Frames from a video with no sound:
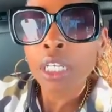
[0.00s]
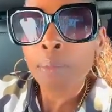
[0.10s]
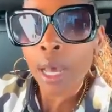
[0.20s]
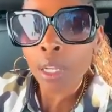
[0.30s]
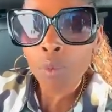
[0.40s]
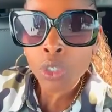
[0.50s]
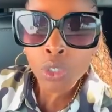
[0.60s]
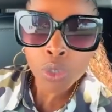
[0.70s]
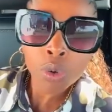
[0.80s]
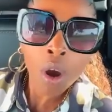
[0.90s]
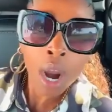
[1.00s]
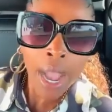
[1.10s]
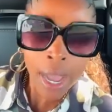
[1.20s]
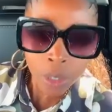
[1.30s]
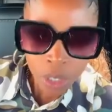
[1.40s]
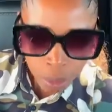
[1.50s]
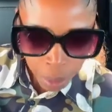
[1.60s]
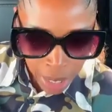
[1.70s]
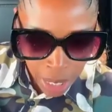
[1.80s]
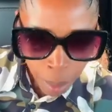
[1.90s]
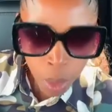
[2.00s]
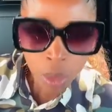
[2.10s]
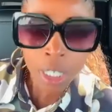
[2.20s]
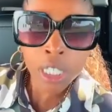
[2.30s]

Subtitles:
anybody what to do or how to be. I'm only